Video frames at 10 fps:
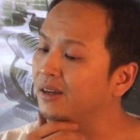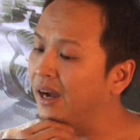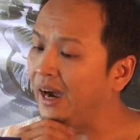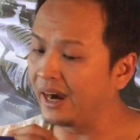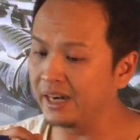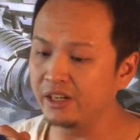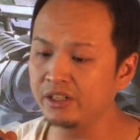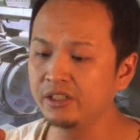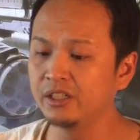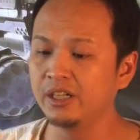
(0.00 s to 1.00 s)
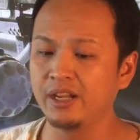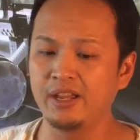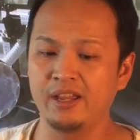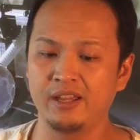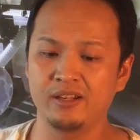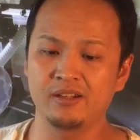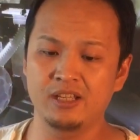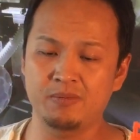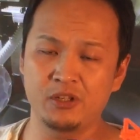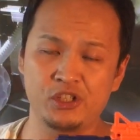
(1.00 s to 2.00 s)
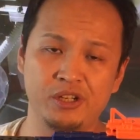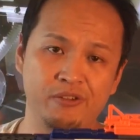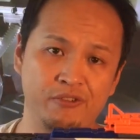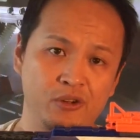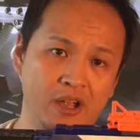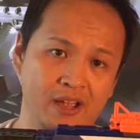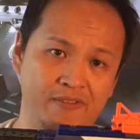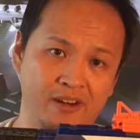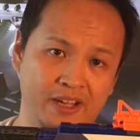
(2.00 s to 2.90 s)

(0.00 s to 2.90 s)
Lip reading: higher, and especially if you have